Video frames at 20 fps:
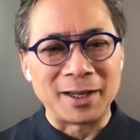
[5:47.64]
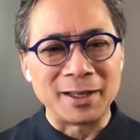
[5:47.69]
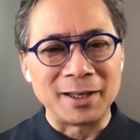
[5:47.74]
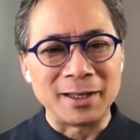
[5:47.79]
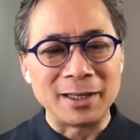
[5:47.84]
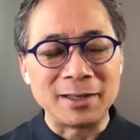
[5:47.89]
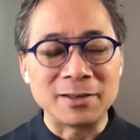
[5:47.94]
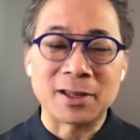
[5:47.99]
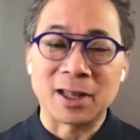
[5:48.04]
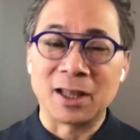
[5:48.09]

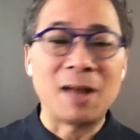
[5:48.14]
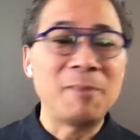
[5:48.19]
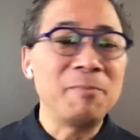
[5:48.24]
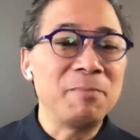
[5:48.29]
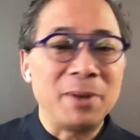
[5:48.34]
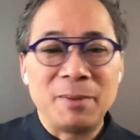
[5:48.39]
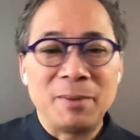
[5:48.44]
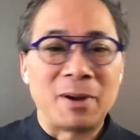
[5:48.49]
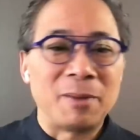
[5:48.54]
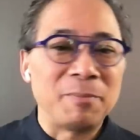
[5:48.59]
is the
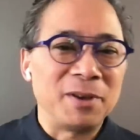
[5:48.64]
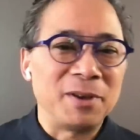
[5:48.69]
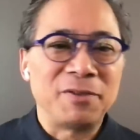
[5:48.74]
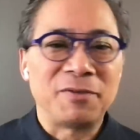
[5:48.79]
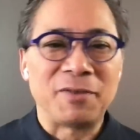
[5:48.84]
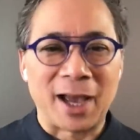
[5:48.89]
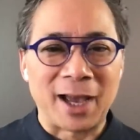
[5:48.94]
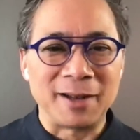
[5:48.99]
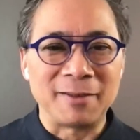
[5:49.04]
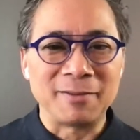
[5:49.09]
lumpy, bumpy
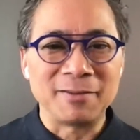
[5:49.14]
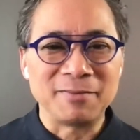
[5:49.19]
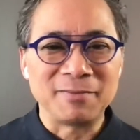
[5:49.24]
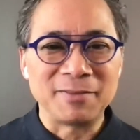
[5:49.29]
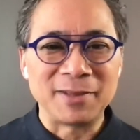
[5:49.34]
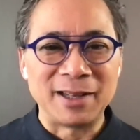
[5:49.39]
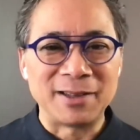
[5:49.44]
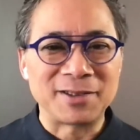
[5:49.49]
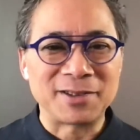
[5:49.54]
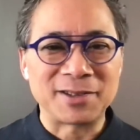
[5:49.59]
fat.
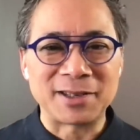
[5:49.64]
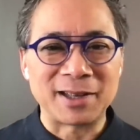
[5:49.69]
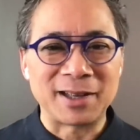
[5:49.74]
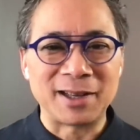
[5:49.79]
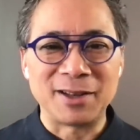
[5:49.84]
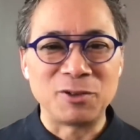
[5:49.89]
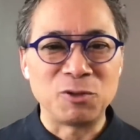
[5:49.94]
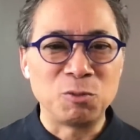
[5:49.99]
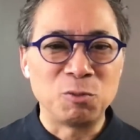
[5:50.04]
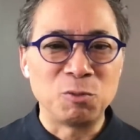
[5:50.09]
It's
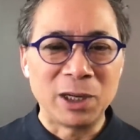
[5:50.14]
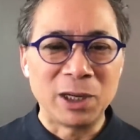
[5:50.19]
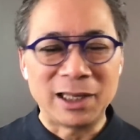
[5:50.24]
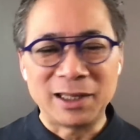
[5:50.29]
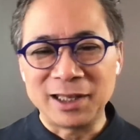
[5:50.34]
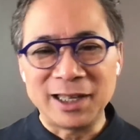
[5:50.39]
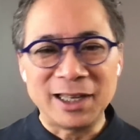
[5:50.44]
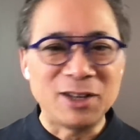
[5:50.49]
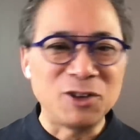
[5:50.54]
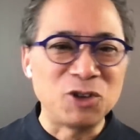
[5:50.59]

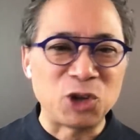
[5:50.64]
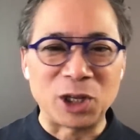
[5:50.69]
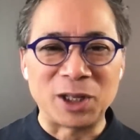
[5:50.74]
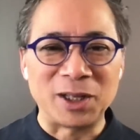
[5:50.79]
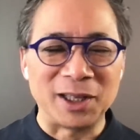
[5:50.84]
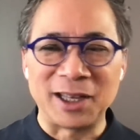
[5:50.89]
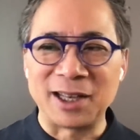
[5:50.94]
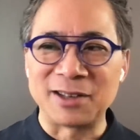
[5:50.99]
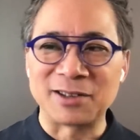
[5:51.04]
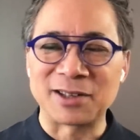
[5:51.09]
wiggly and
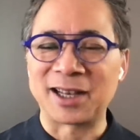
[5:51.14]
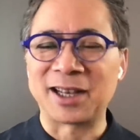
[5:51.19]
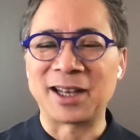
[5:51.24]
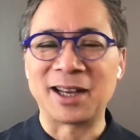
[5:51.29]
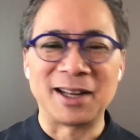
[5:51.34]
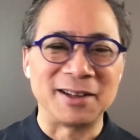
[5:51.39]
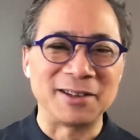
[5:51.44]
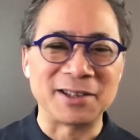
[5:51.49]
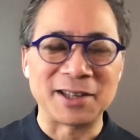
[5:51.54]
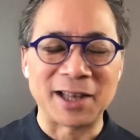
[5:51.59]
jiggly, as I
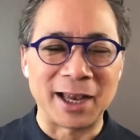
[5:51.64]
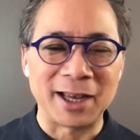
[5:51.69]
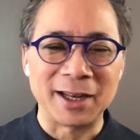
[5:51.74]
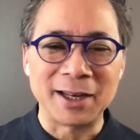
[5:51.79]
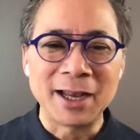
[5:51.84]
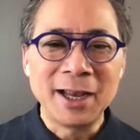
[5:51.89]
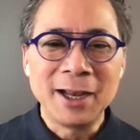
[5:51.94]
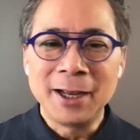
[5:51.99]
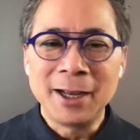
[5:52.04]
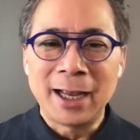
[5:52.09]
kind of say it.
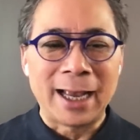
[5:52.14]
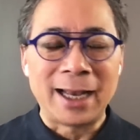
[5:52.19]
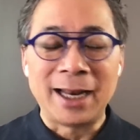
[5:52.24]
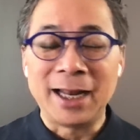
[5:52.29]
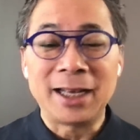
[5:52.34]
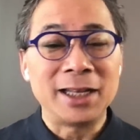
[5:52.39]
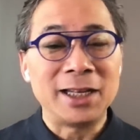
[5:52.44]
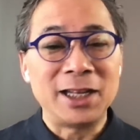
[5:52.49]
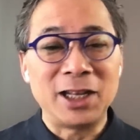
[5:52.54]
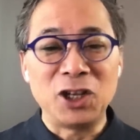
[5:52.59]
And
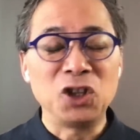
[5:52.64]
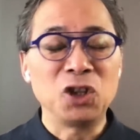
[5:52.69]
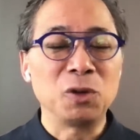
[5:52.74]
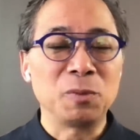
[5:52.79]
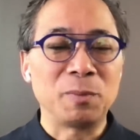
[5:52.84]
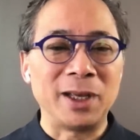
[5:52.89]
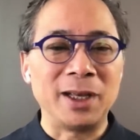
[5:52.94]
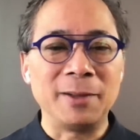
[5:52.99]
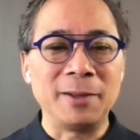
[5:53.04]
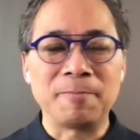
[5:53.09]
it can either
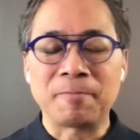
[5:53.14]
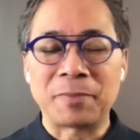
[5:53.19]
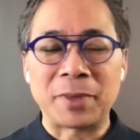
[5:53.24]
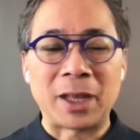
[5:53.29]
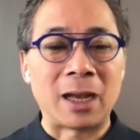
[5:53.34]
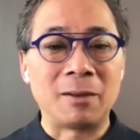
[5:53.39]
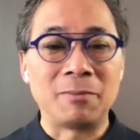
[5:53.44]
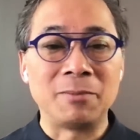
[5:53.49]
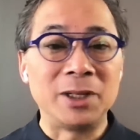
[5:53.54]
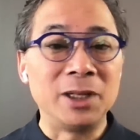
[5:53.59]
be
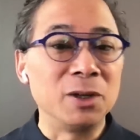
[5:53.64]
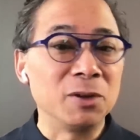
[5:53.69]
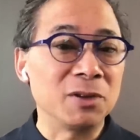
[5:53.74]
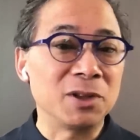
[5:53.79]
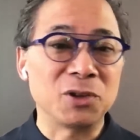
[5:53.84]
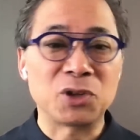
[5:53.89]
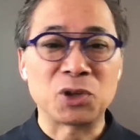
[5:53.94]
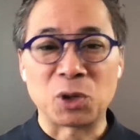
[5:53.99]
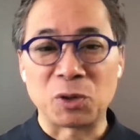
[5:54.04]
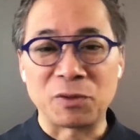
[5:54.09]
near the
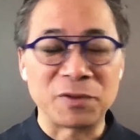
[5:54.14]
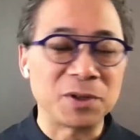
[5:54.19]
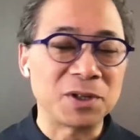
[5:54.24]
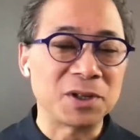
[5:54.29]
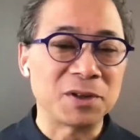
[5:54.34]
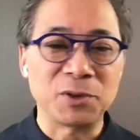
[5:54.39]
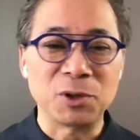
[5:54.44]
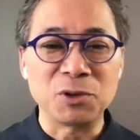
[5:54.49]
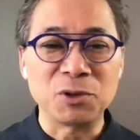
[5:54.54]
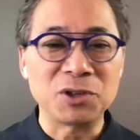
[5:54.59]
surface
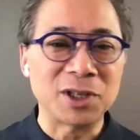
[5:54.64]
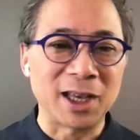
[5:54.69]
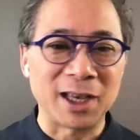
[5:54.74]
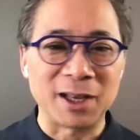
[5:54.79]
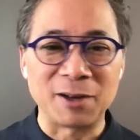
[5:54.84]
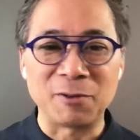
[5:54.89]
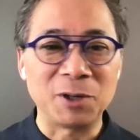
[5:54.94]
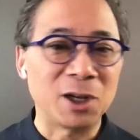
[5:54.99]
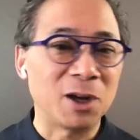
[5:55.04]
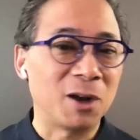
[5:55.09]
of your
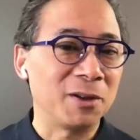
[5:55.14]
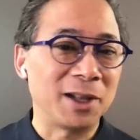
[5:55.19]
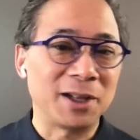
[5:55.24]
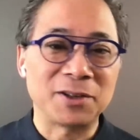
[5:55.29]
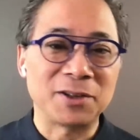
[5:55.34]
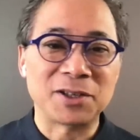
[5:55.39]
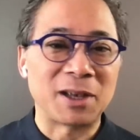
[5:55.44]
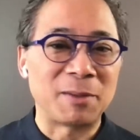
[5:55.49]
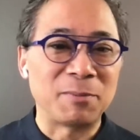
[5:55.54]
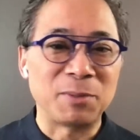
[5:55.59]
skin. We call that
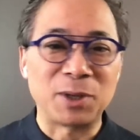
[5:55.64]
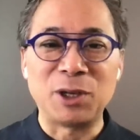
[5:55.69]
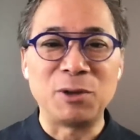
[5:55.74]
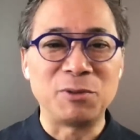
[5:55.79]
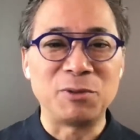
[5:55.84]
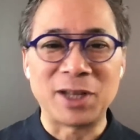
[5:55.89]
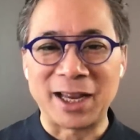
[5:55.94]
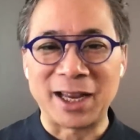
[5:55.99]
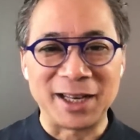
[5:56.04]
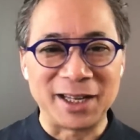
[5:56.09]

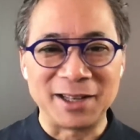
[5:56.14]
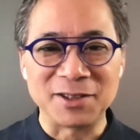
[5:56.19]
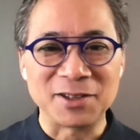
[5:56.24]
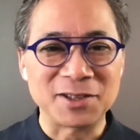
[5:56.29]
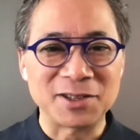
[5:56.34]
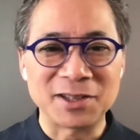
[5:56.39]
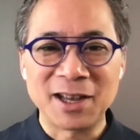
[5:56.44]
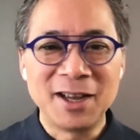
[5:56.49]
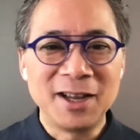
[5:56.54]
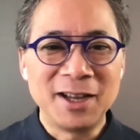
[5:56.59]

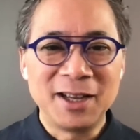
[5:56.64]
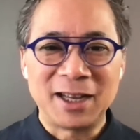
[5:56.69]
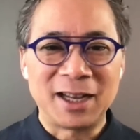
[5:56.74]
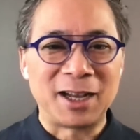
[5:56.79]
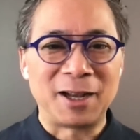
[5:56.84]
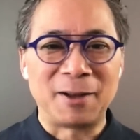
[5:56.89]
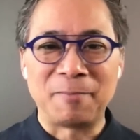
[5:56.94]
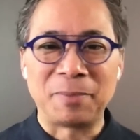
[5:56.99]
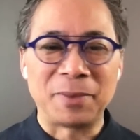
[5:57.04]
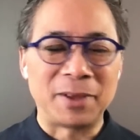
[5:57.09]
subcutaneous.
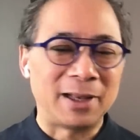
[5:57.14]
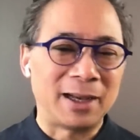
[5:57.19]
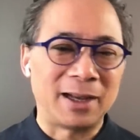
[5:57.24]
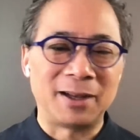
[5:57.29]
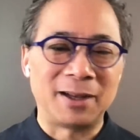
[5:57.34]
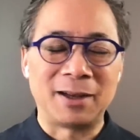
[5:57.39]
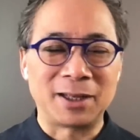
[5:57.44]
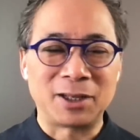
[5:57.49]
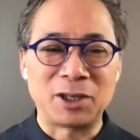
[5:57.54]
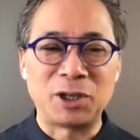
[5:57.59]

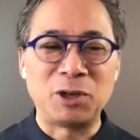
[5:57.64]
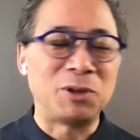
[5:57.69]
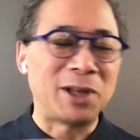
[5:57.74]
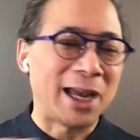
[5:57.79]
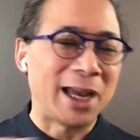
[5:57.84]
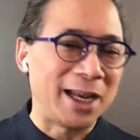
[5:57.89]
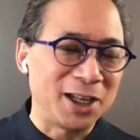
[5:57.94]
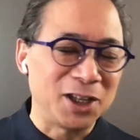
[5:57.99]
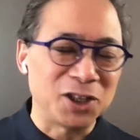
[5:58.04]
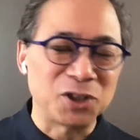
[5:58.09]

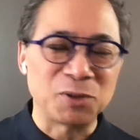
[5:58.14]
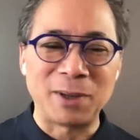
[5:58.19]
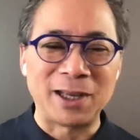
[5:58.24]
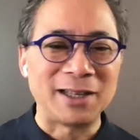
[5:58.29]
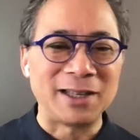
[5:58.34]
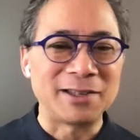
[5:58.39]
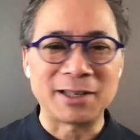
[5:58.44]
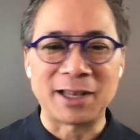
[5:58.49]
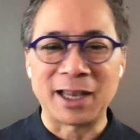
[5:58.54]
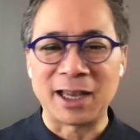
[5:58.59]
Cutaneous being
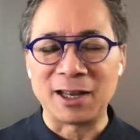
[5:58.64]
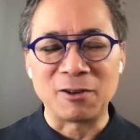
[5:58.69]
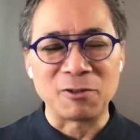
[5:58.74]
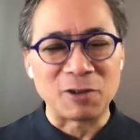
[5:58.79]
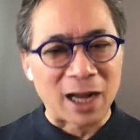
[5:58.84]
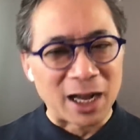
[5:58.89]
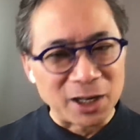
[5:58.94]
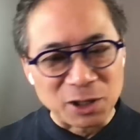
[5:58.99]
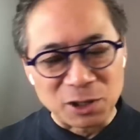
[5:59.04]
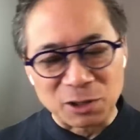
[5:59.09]
skin,
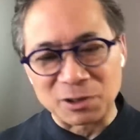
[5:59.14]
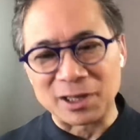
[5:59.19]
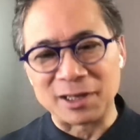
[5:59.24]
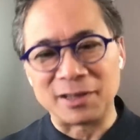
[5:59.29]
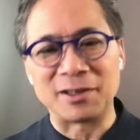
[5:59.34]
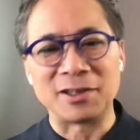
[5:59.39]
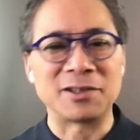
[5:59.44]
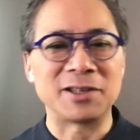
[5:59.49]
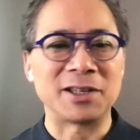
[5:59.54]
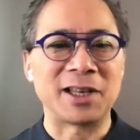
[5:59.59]
underneath
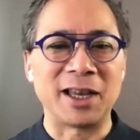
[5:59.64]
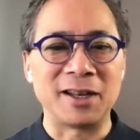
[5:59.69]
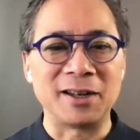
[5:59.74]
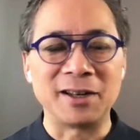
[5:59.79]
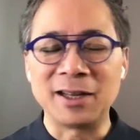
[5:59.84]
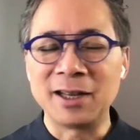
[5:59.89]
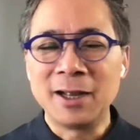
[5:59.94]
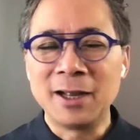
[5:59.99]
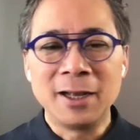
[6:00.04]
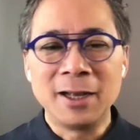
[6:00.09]
the skin.
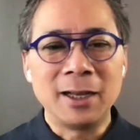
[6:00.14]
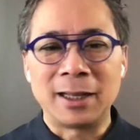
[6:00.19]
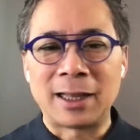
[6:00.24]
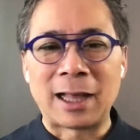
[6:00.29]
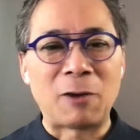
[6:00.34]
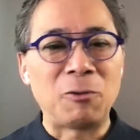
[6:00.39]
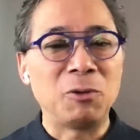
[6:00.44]
That